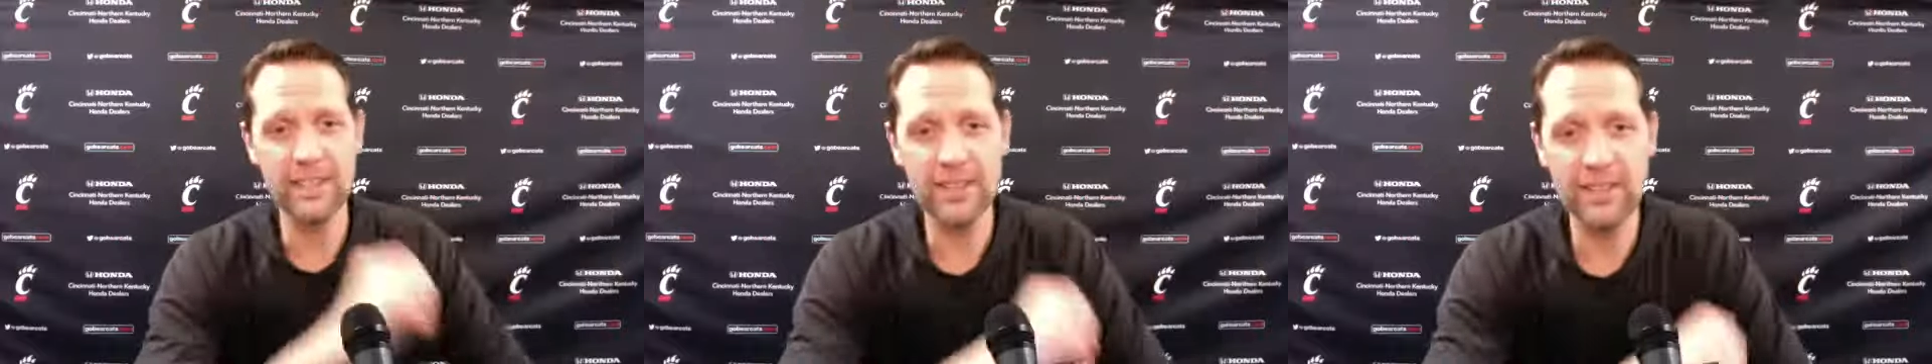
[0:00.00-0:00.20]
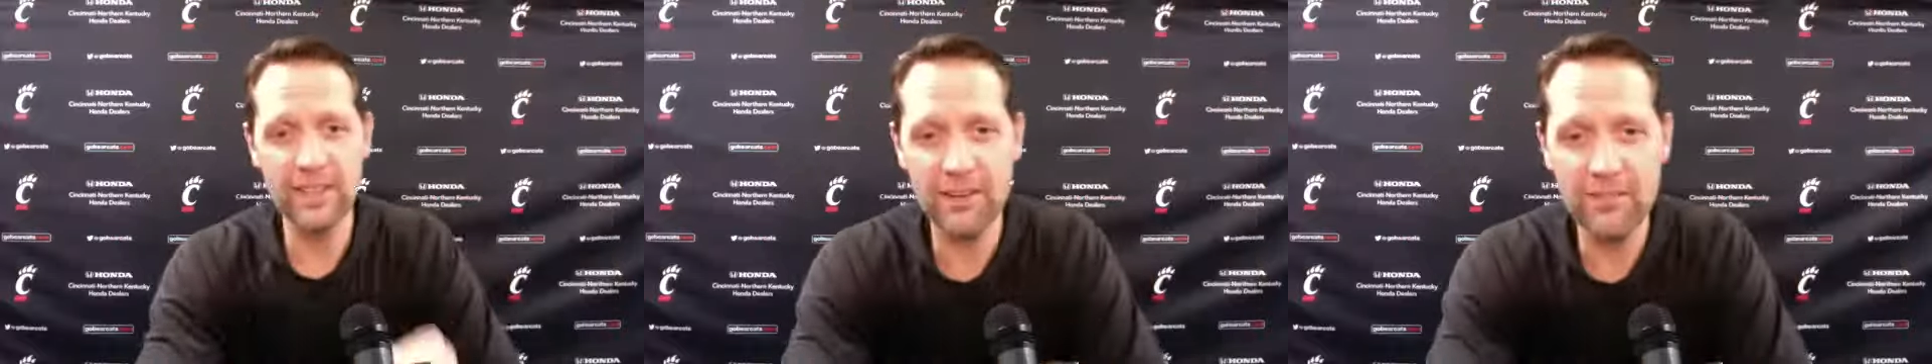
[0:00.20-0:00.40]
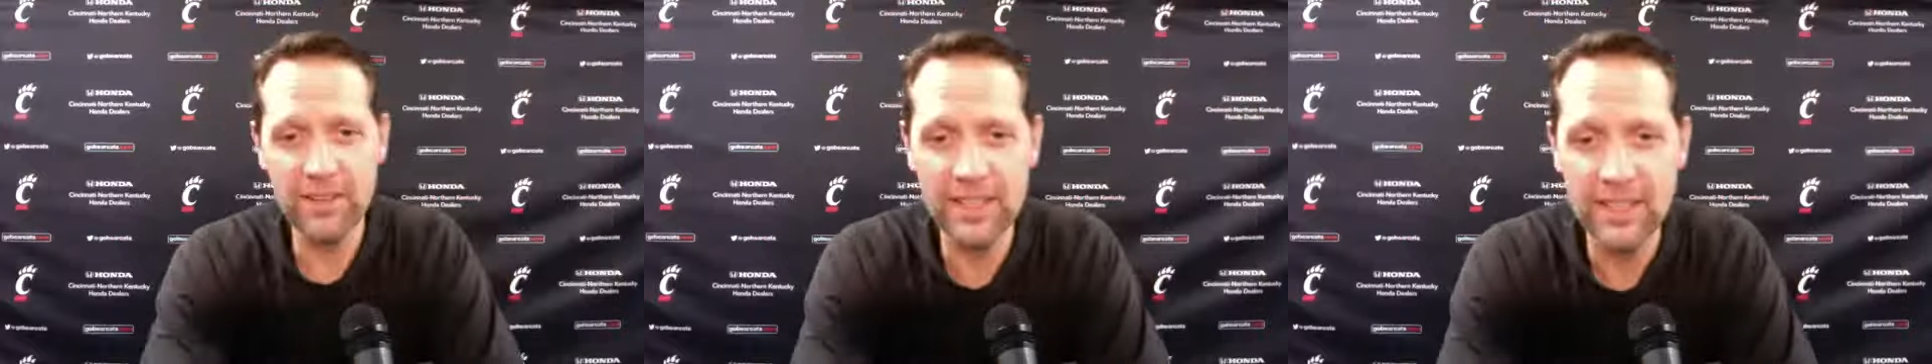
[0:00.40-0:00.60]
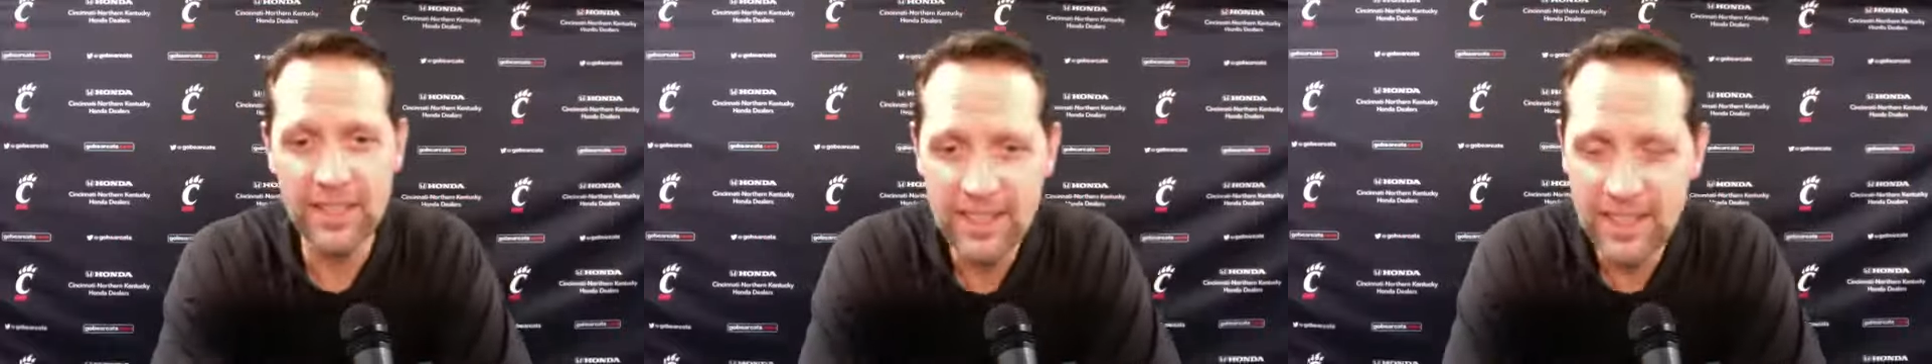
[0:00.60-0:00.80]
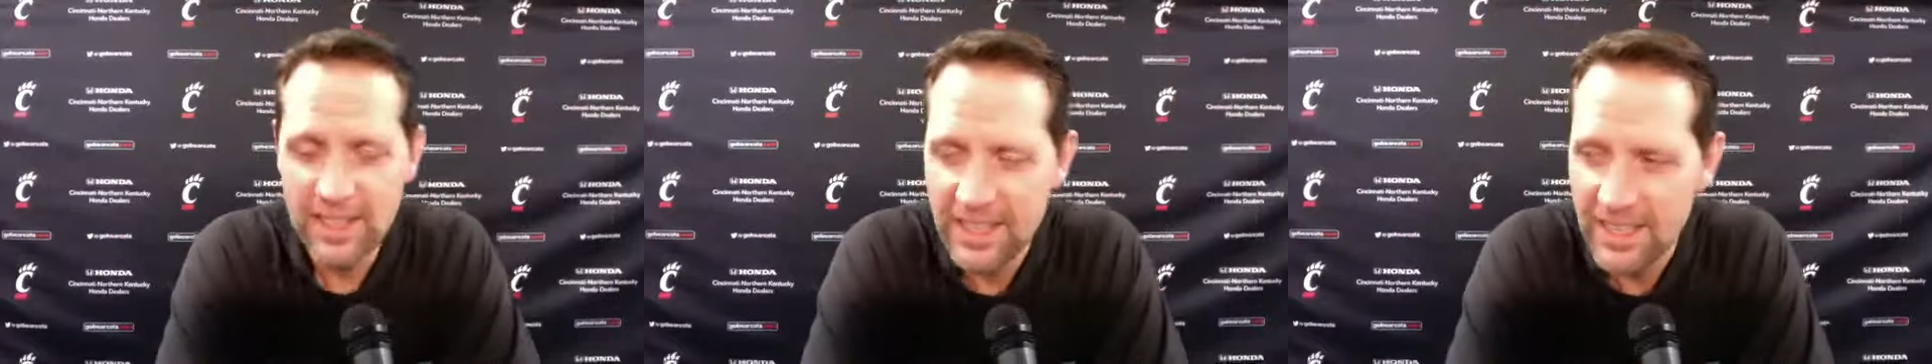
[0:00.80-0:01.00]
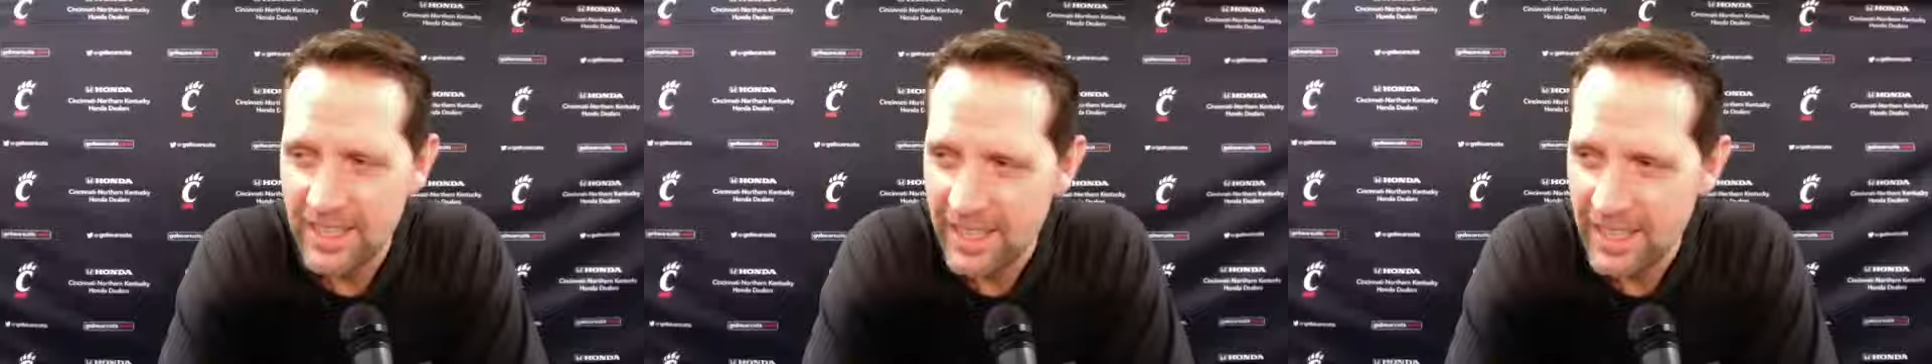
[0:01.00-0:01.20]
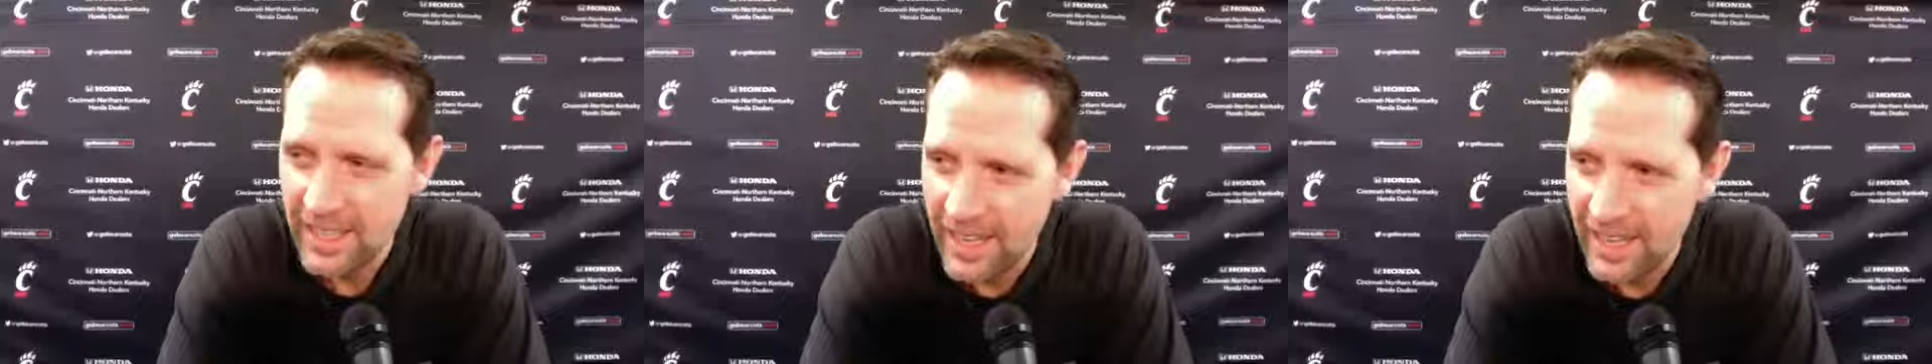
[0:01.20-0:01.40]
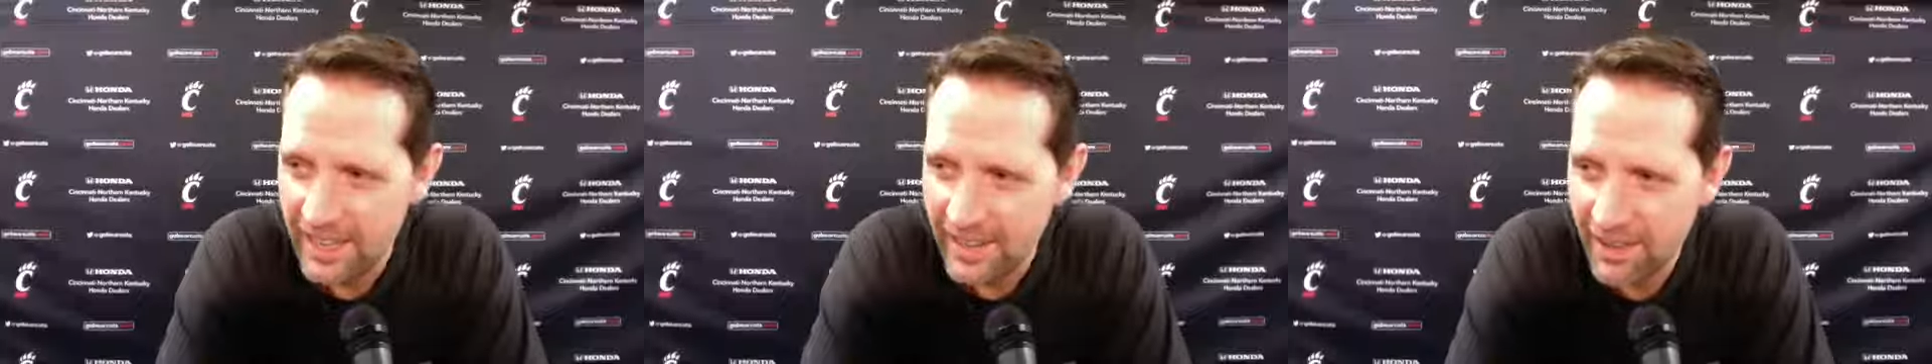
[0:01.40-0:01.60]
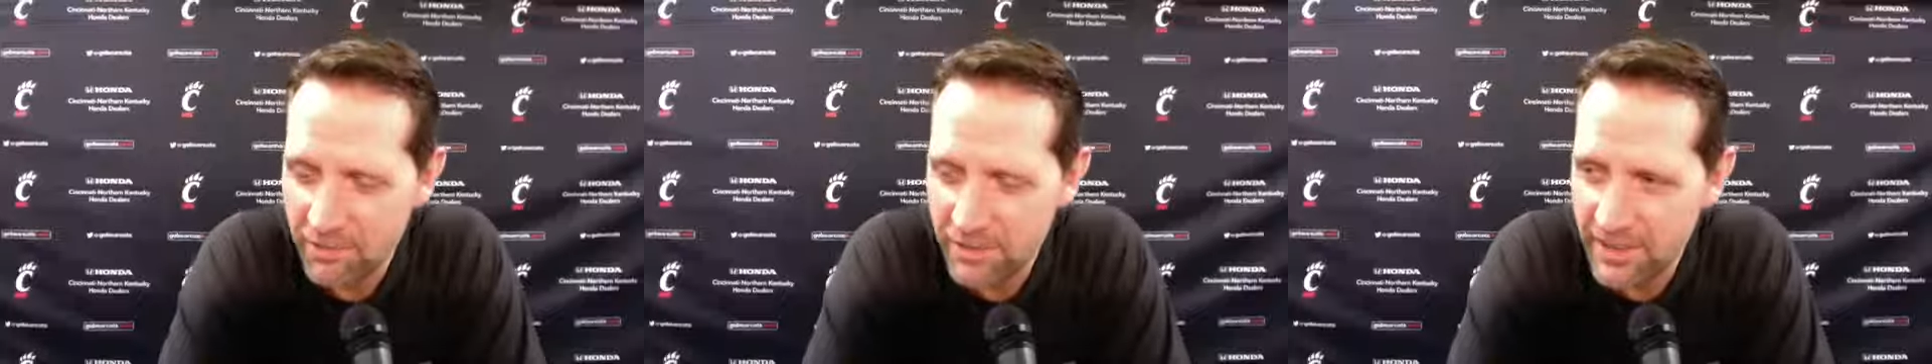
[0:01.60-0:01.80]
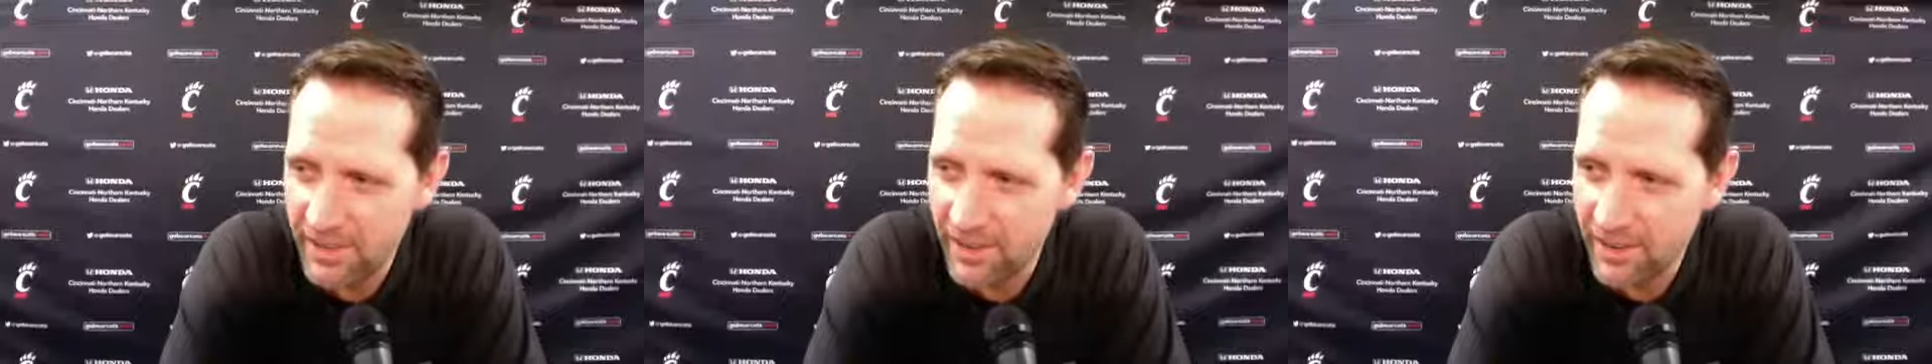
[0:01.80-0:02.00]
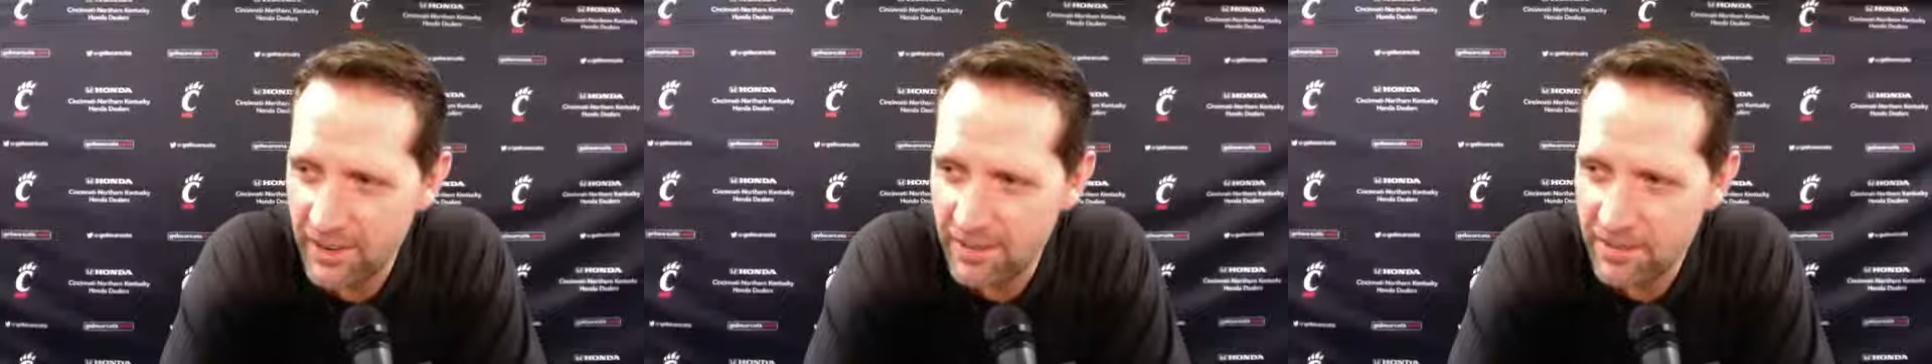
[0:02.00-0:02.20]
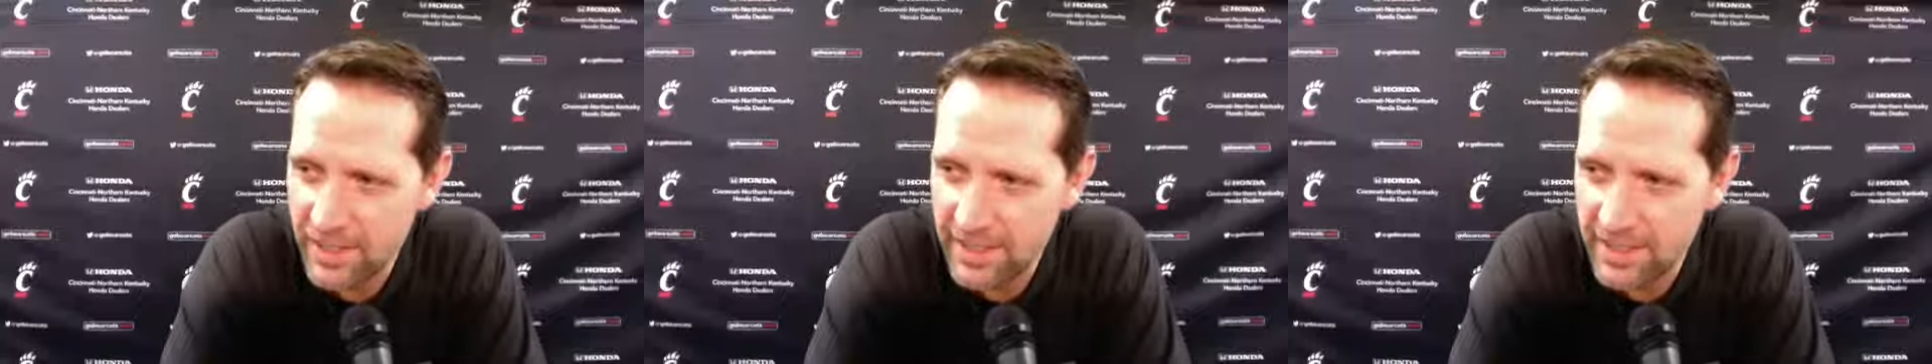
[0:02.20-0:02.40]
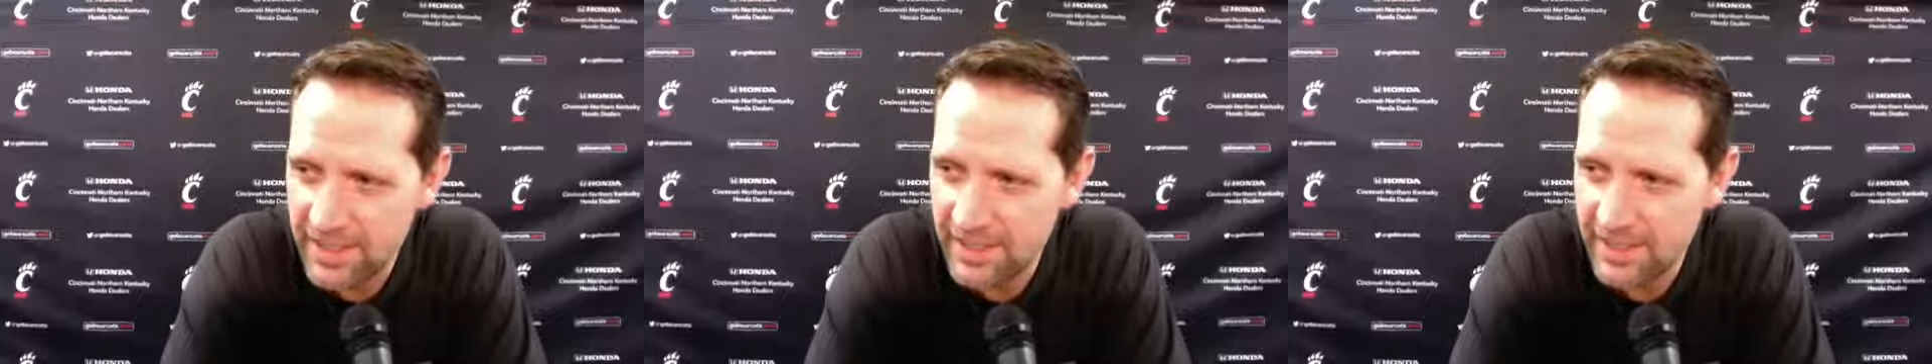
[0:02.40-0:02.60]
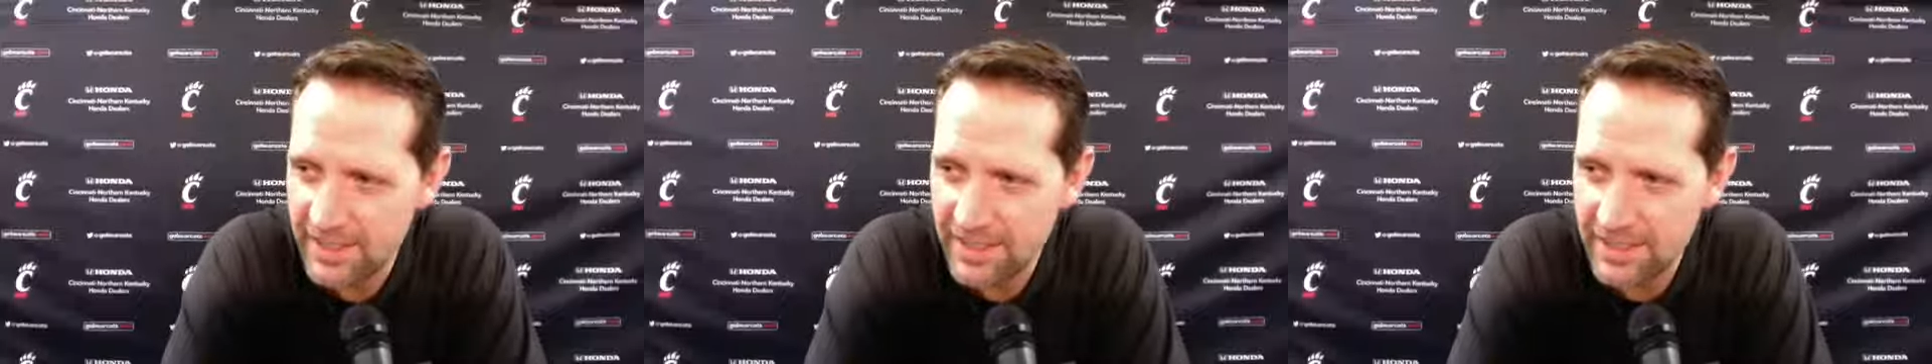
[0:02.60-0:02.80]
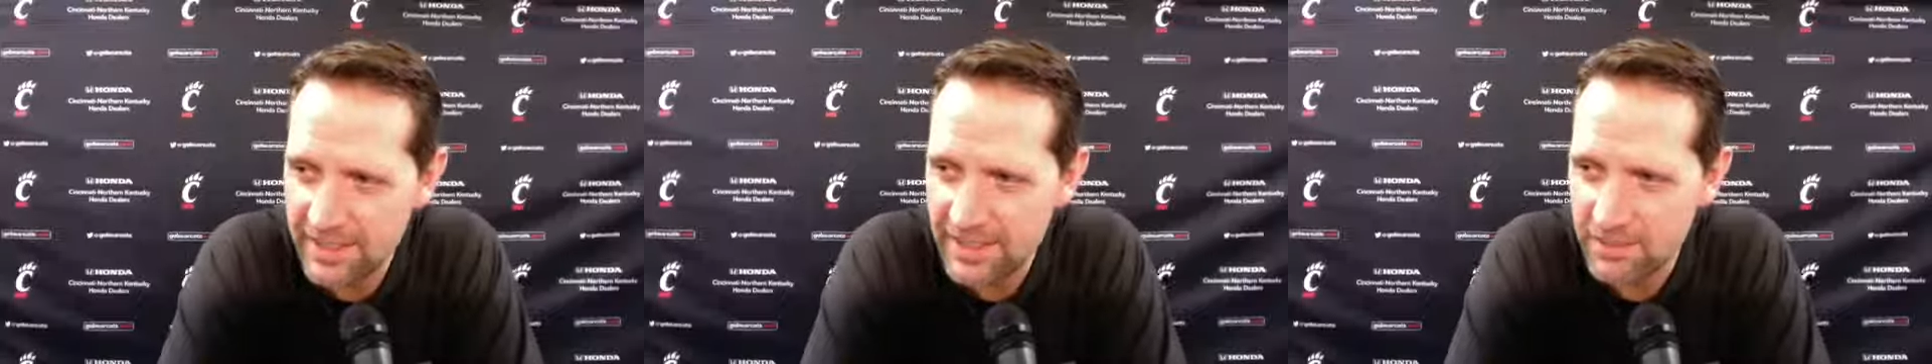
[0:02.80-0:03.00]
You know what I mean? And I'll be darned if that thing didn't.